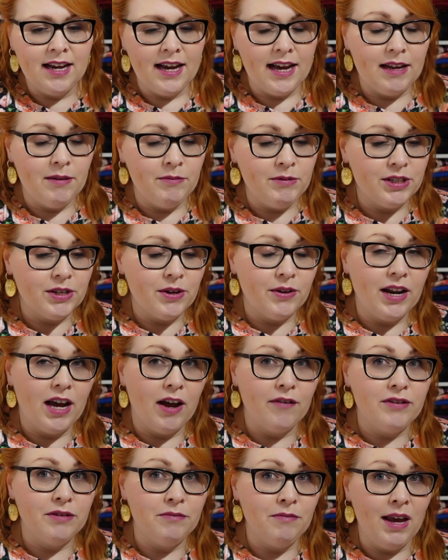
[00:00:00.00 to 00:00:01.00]
I'm just going to
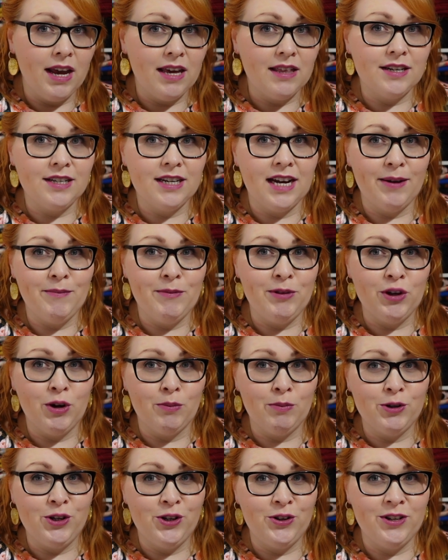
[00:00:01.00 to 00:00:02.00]
have to make the time and the
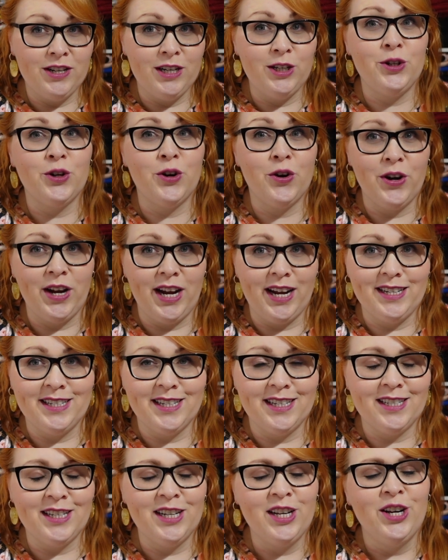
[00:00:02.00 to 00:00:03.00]
opportunity to create
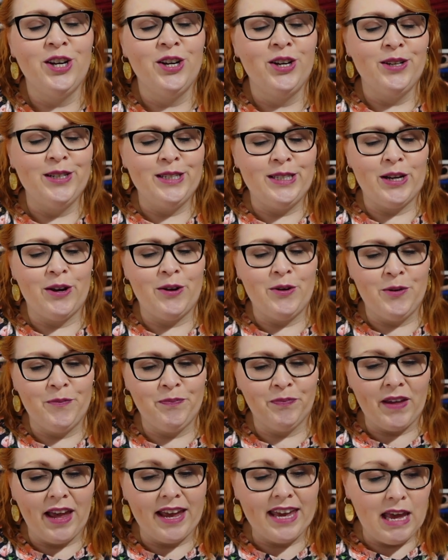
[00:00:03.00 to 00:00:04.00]
it. So
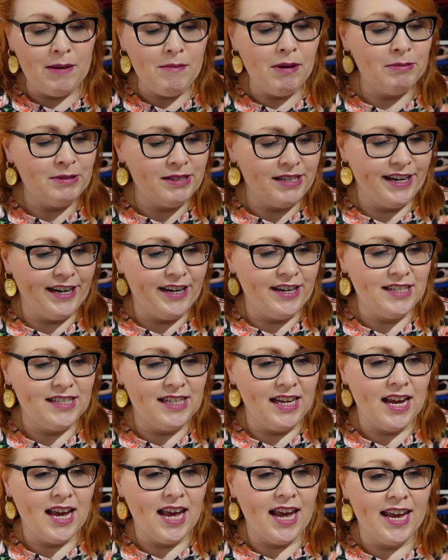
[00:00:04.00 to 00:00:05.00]
I came upstairs
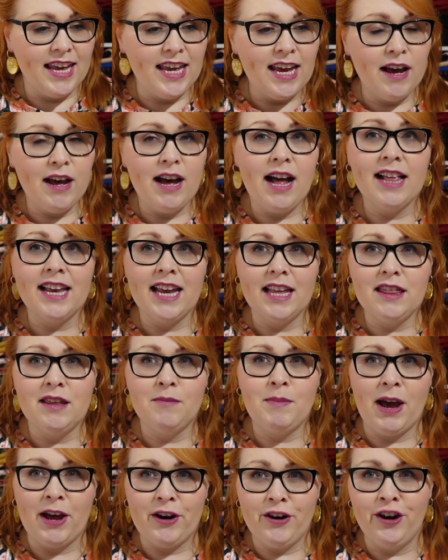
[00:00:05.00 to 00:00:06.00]
thinking, yeah, I'll get the
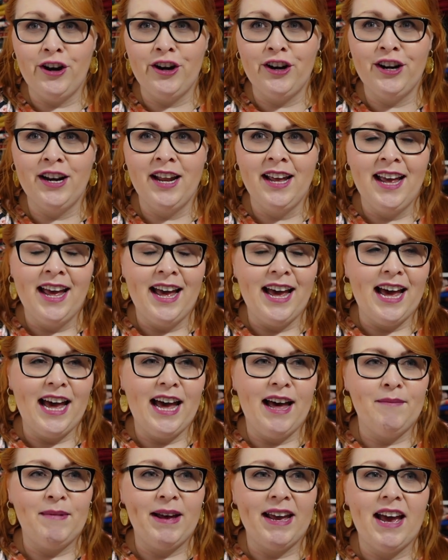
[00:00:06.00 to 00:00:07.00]
pattern.
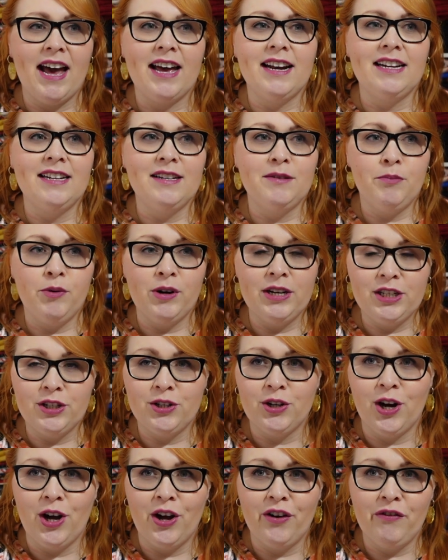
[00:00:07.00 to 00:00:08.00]
I had it printed
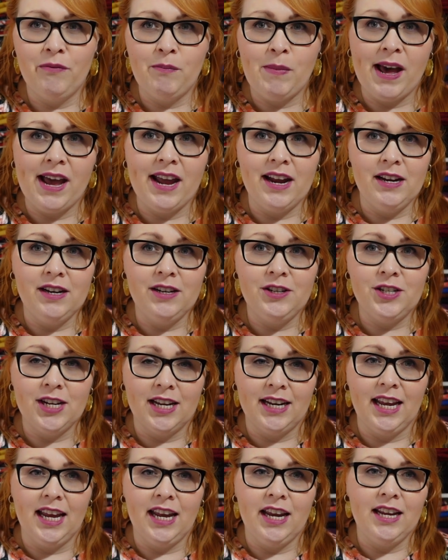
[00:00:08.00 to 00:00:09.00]
off by
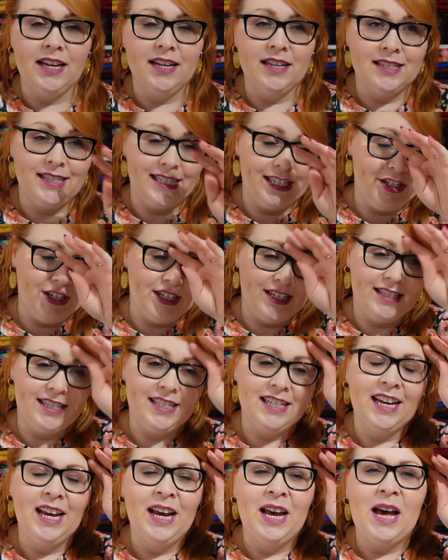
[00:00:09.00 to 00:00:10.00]
Jenny Stitches,
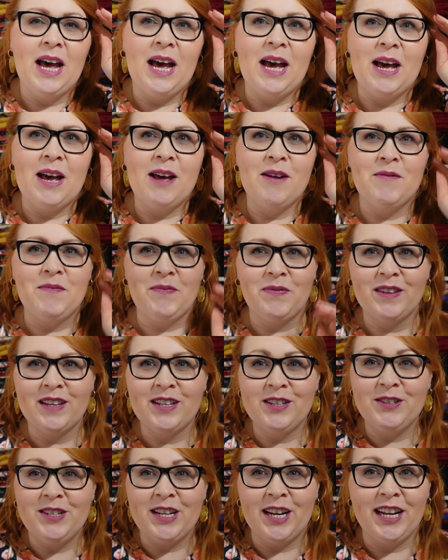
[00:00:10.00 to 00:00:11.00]

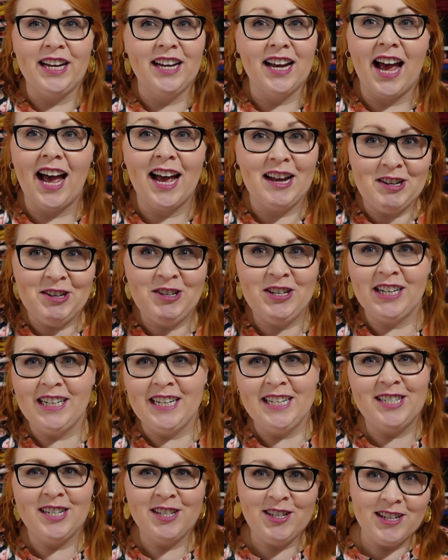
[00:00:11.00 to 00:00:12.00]
so Jenny, at Jenny
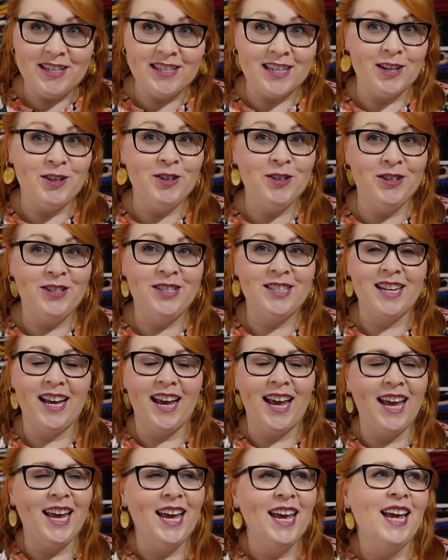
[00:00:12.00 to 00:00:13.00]
Stitches I should
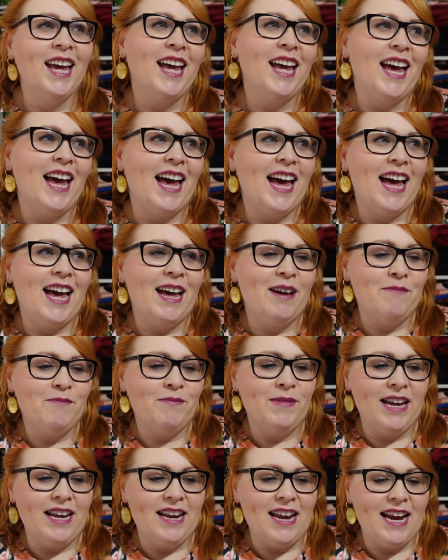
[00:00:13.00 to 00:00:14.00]
say,
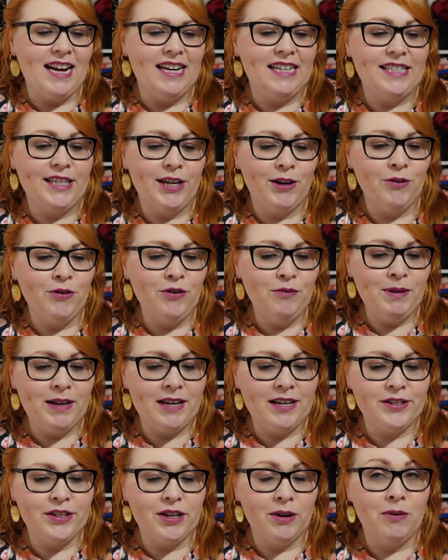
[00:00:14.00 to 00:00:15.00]
in A0,
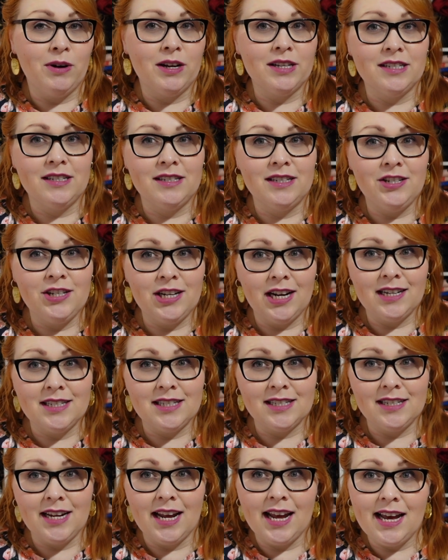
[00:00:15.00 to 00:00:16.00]
because there wasn't a
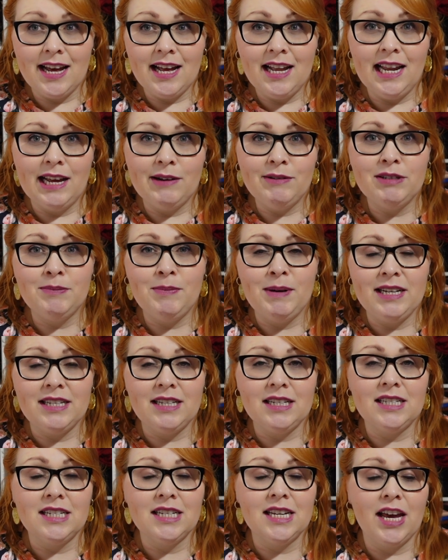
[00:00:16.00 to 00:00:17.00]
chance in hell I was
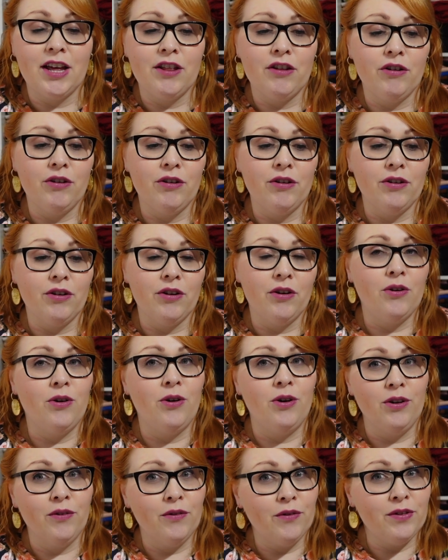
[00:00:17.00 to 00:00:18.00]
piecing together
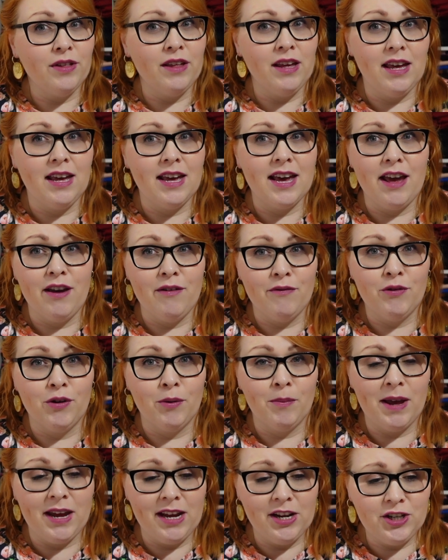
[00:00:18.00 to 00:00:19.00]
all of the
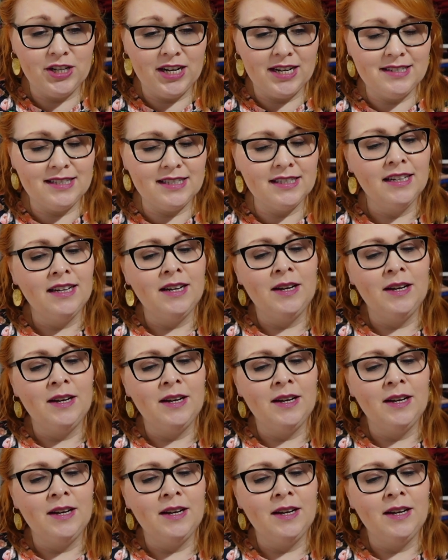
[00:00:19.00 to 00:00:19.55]
A4 pages.